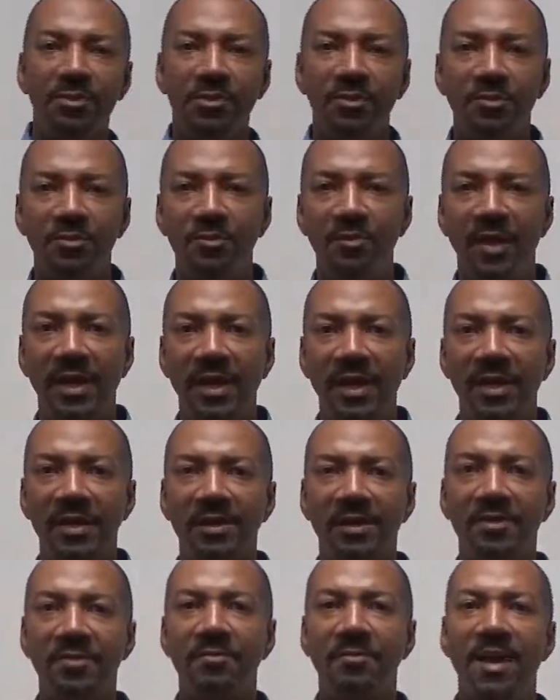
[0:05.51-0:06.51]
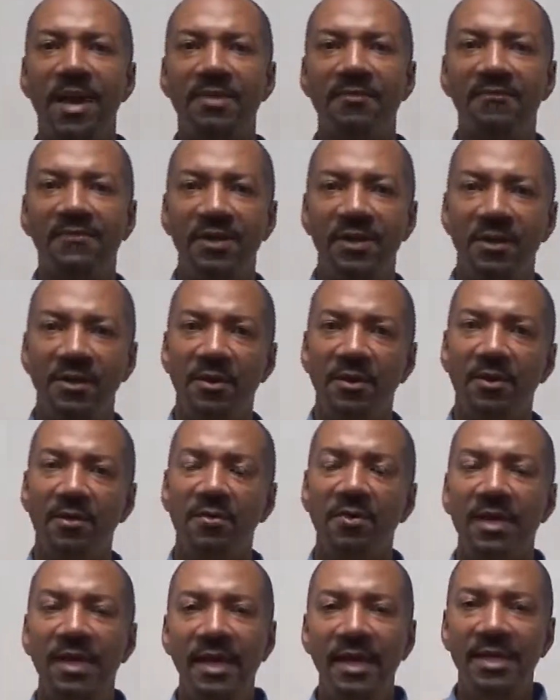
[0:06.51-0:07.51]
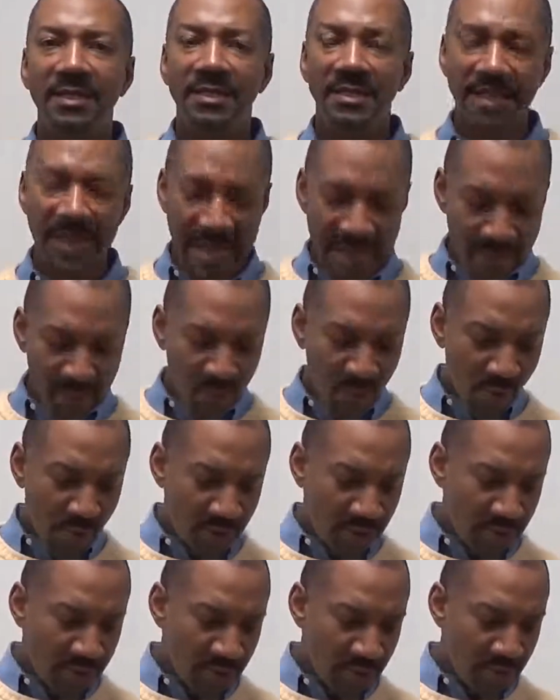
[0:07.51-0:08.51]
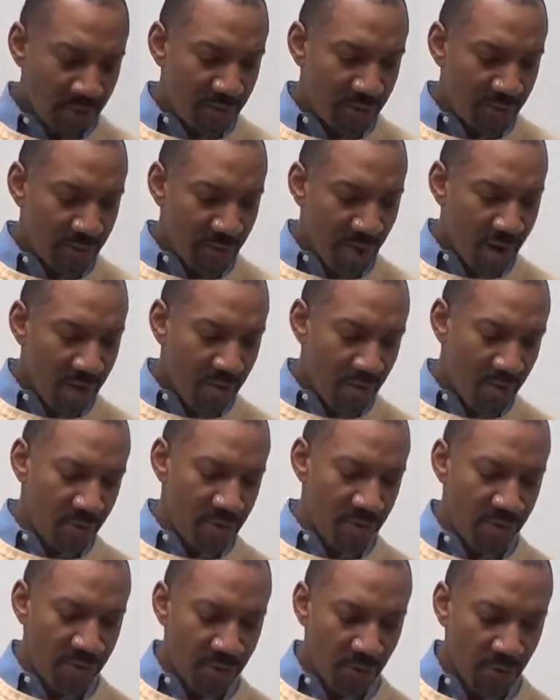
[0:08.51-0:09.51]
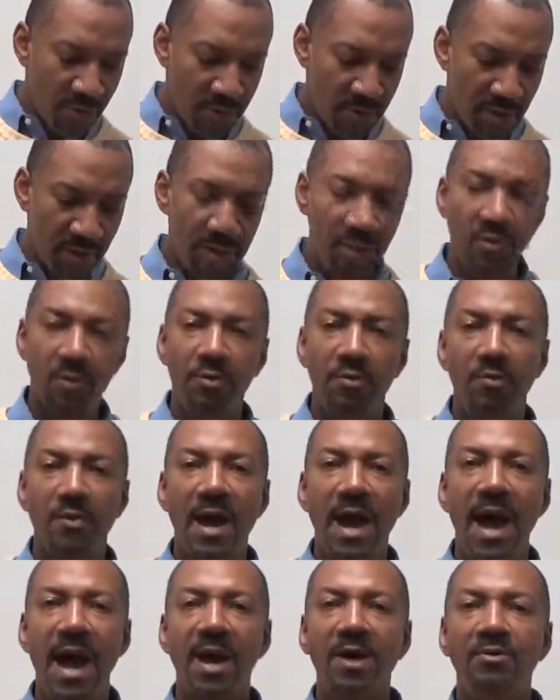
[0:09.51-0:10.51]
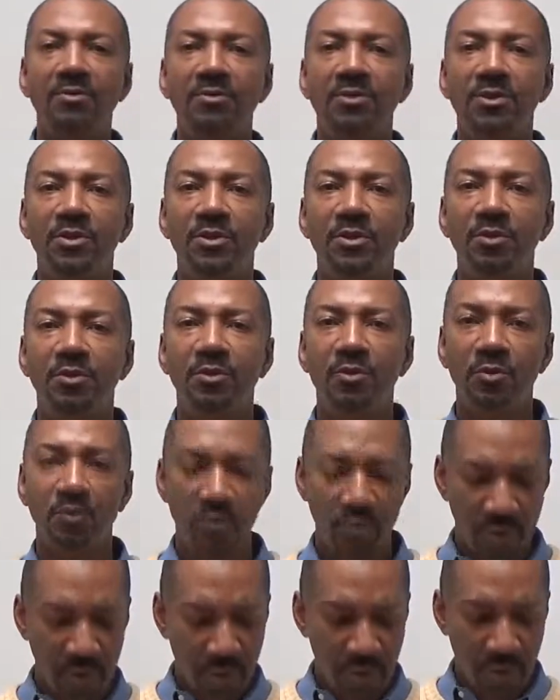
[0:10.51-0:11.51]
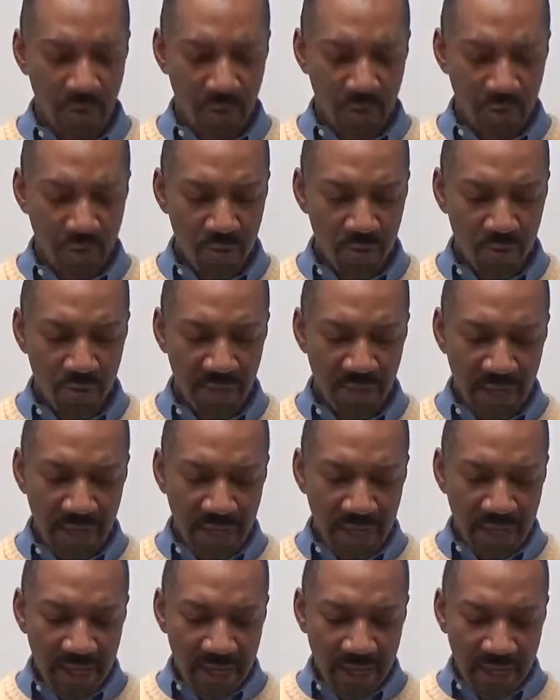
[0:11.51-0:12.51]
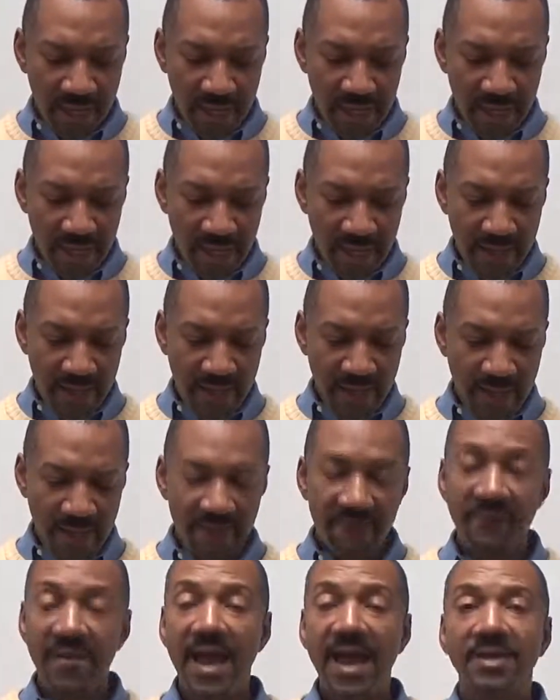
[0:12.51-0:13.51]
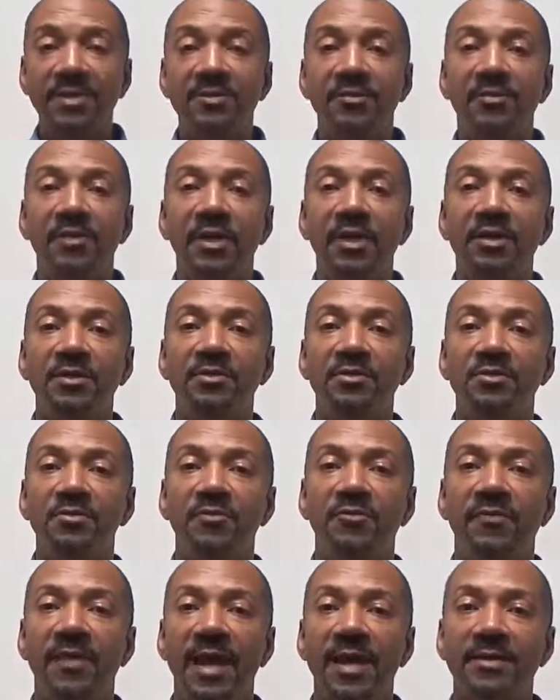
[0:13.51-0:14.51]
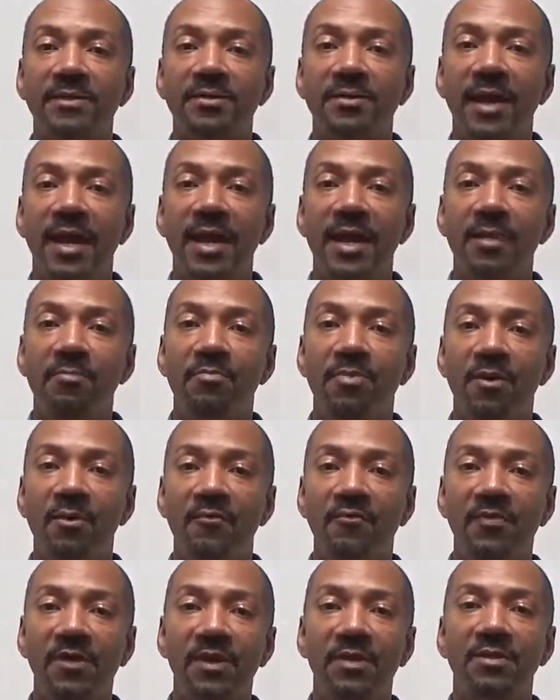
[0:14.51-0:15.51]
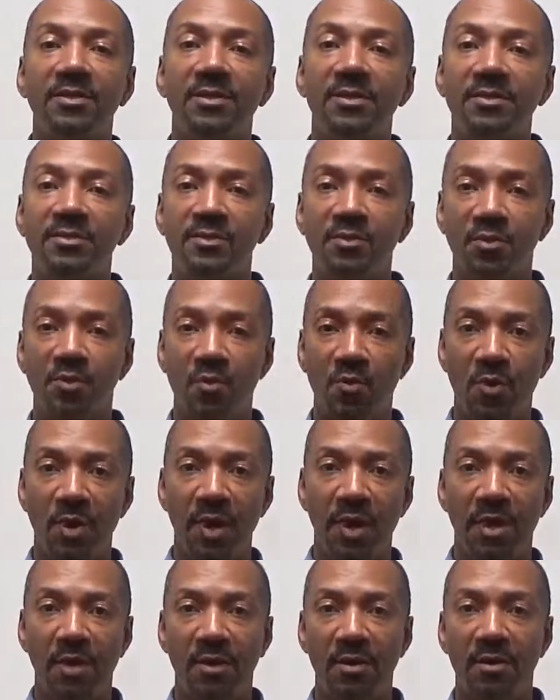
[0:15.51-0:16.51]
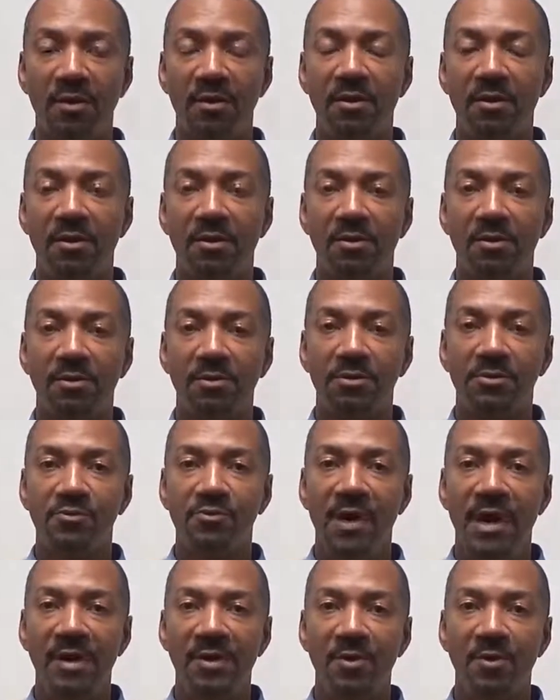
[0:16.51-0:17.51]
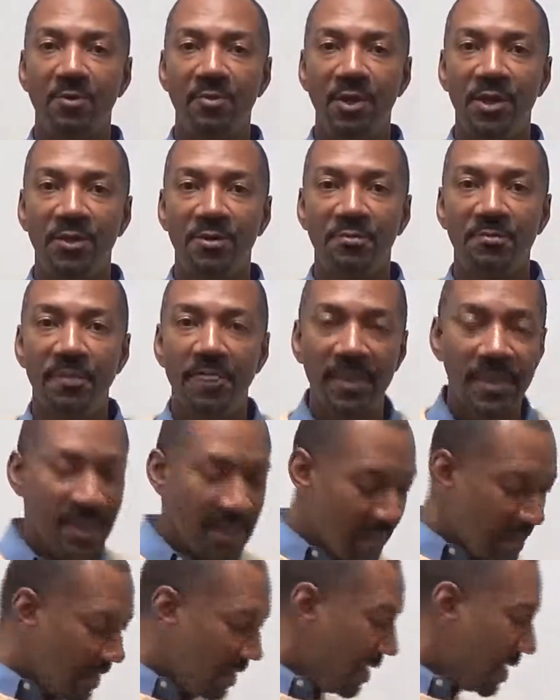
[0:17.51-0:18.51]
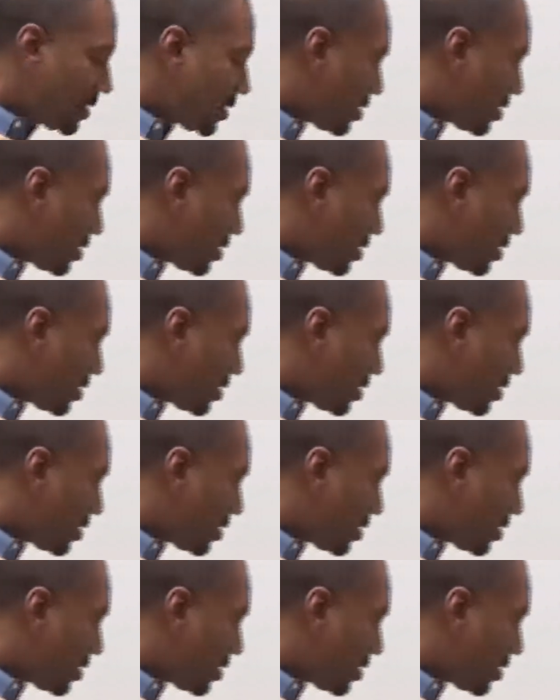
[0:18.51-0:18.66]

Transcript: to another math video. Today I'm going to start with showing you how to use factoring to factor a perfect square trinomial. Let's